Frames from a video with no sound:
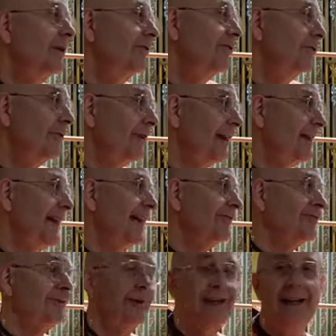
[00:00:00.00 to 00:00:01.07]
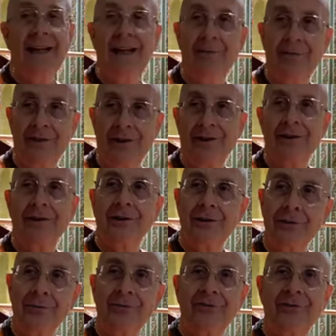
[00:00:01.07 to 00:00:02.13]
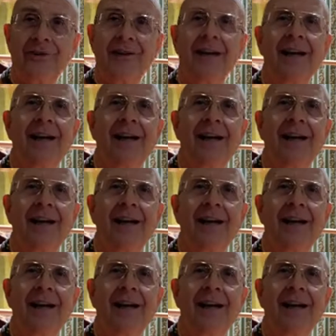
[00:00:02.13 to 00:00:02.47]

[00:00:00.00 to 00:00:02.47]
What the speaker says: So they naturally came to the conclusion